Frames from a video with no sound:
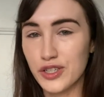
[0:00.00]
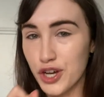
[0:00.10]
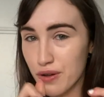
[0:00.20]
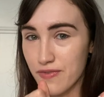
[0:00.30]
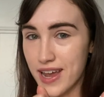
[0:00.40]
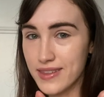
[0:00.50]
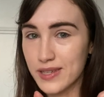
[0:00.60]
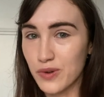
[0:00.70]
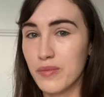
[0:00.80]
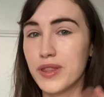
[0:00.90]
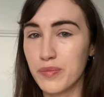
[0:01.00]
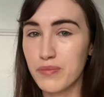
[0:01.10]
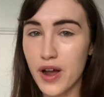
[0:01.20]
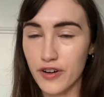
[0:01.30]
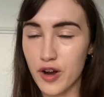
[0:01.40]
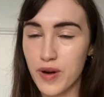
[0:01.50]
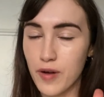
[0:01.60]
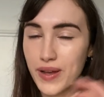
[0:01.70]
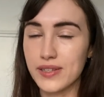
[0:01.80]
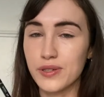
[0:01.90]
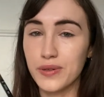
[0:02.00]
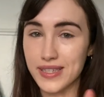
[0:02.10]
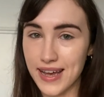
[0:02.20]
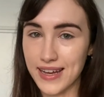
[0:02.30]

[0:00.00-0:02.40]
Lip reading: Don't rate this one, but the micro brow pencil is